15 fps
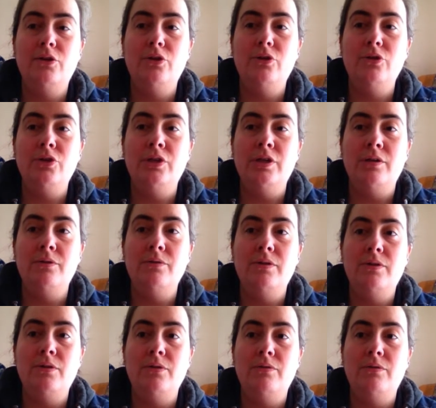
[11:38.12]

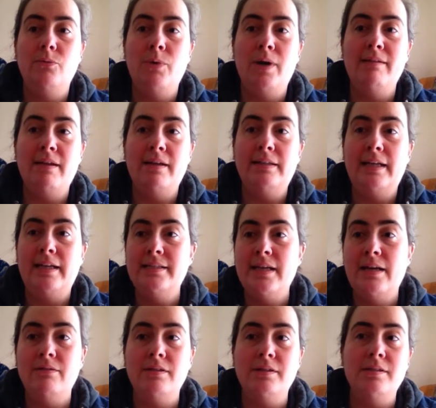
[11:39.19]
the way they'd laid
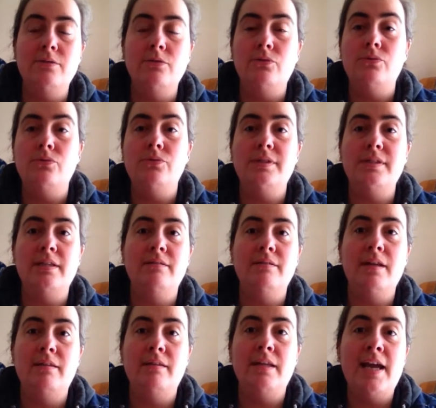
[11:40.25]
out the stalls
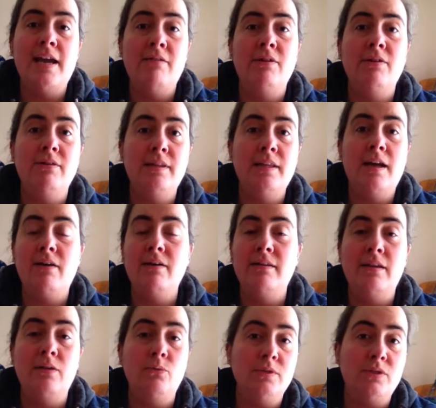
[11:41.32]
and the area and that, I
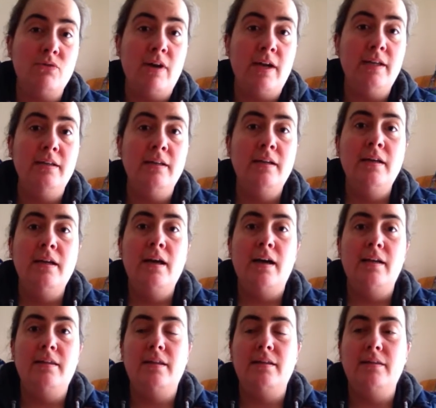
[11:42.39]
think was great. I
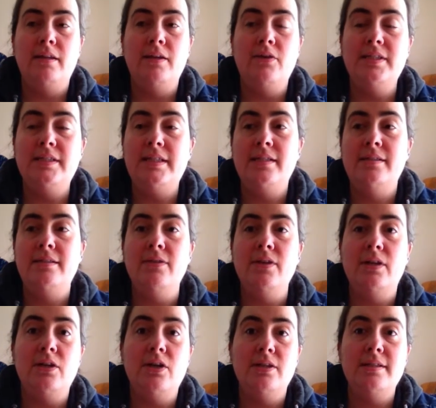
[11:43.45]
think the ideas and the
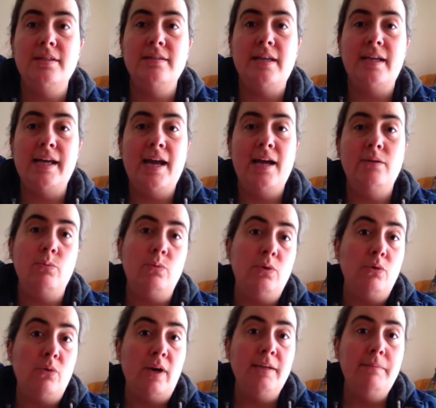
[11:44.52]
classes they had were
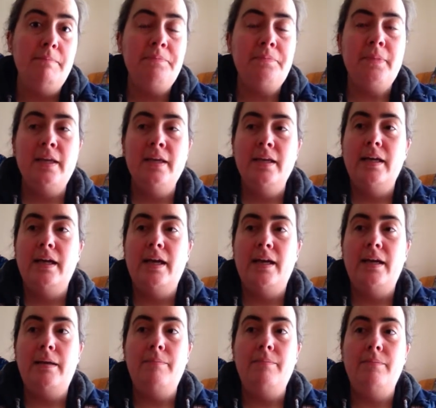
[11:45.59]
great.
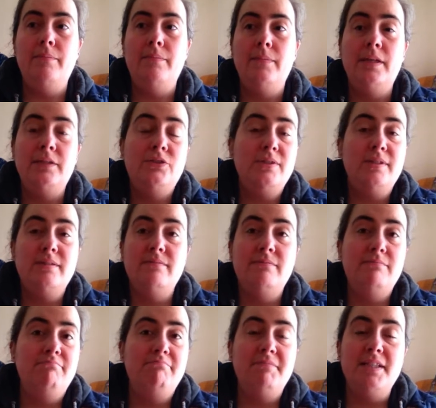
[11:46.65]
It just
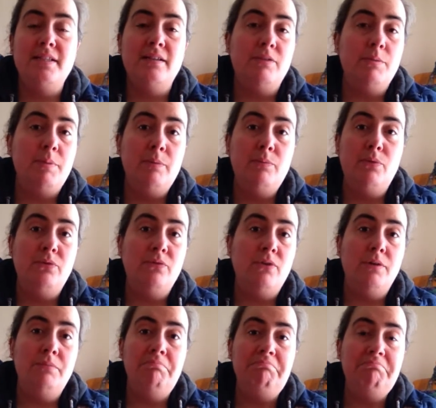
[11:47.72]
didn't have the people
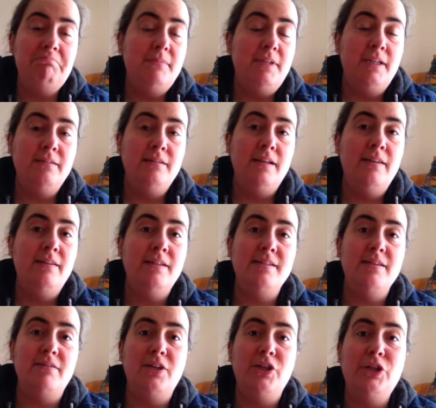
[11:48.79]
through, and there's
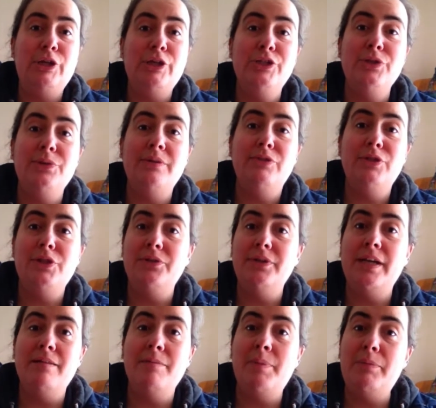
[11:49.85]
nothing you can do if you don't
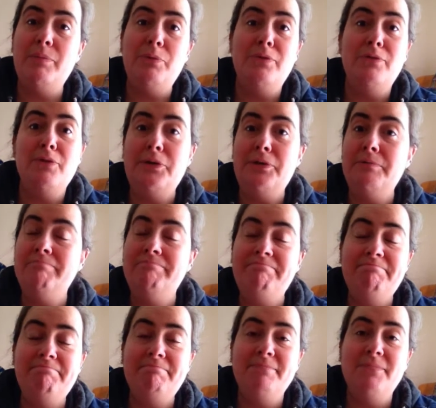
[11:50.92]
get the people through.
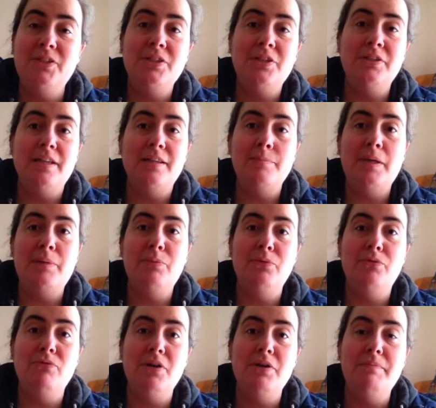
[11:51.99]
You don't get the people
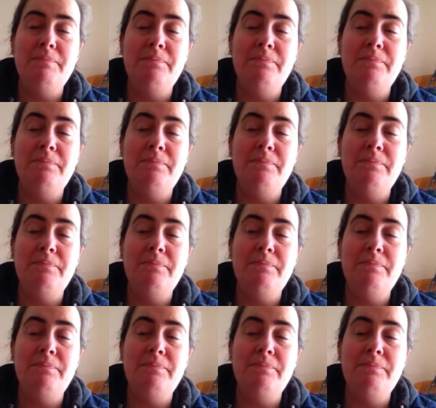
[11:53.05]
through.